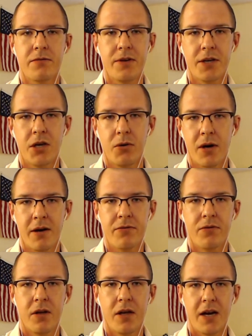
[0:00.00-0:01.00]
of VQF
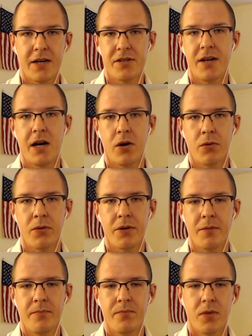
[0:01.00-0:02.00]
as an
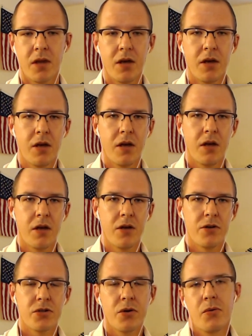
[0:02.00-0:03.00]
algorithm.
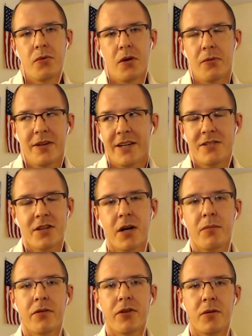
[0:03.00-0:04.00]
So yes, the
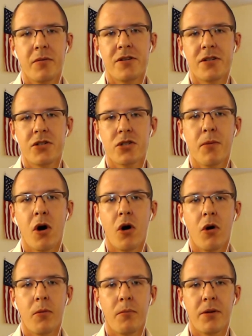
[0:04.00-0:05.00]
number of qubits is
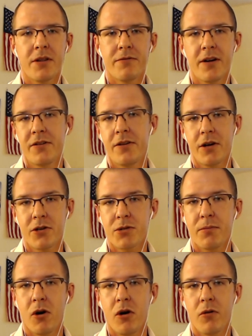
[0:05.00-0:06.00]
small, but the fact that they are
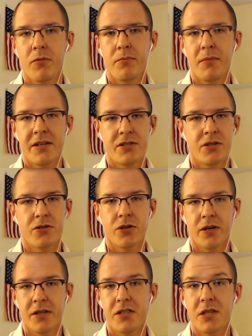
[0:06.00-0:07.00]
small makes the
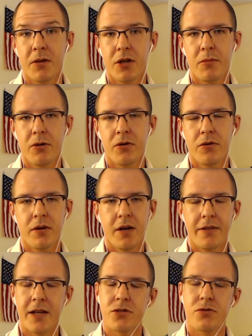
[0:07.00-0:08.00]
circuit simulatable,
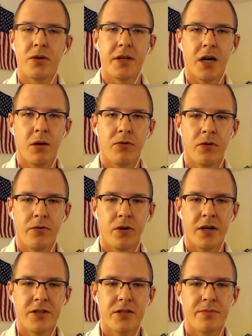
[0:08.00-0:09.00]
and that's really helpful for
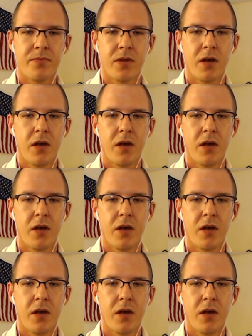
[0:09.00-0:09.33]
us.